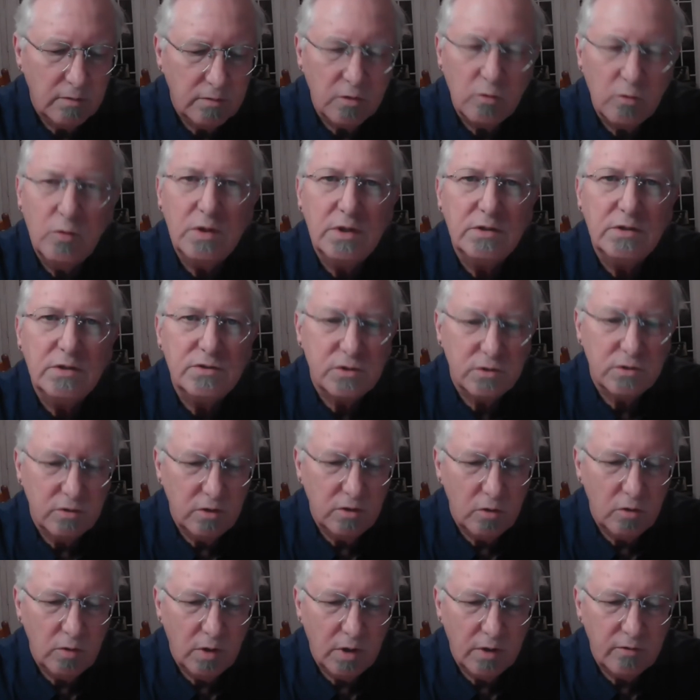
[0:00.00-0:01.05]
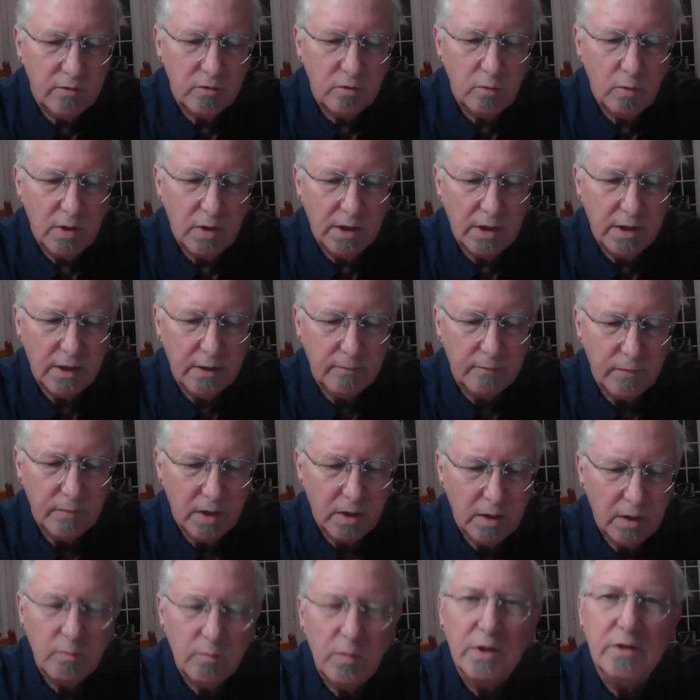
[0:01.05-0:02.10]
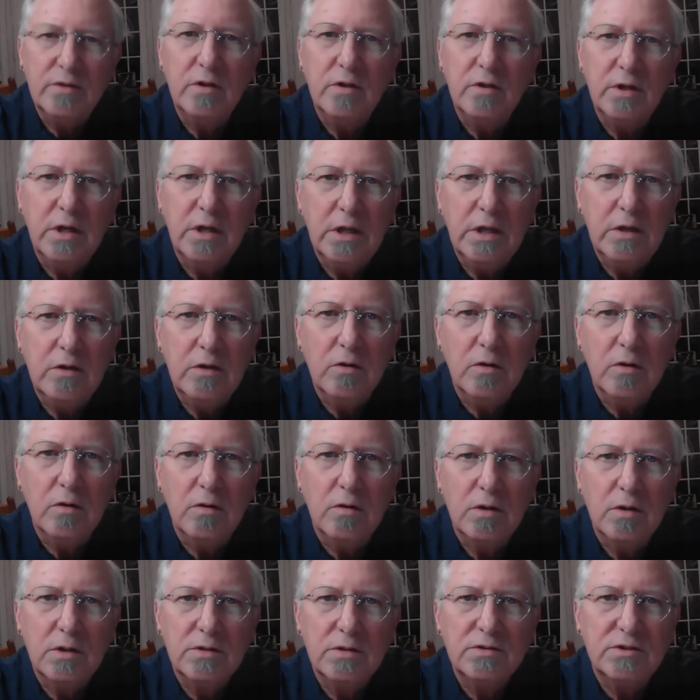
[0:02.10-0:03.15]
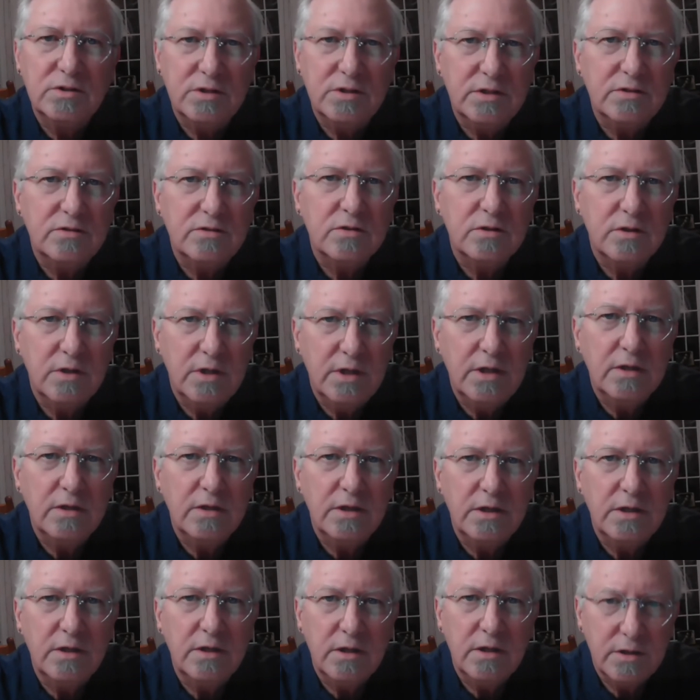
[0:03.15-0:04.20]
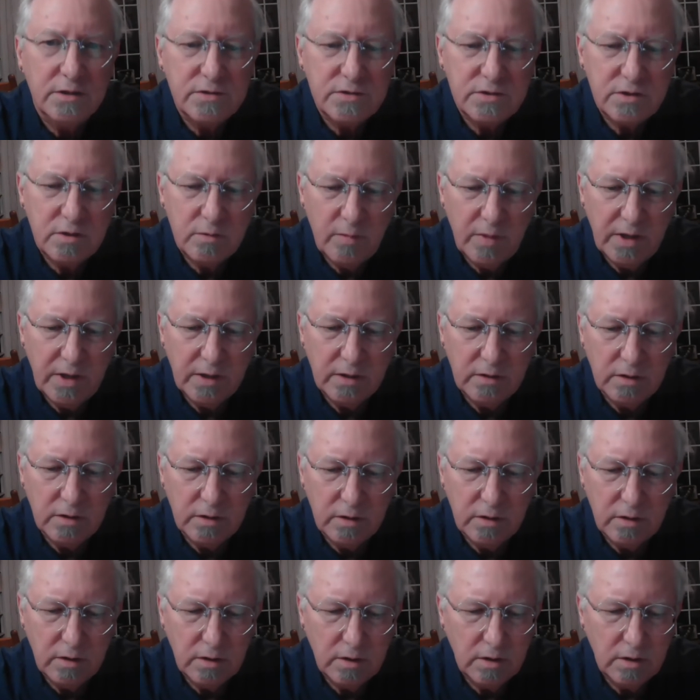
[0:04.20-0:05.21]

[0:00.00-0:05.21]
There is no other way but to kneel, since kneeling is demanded,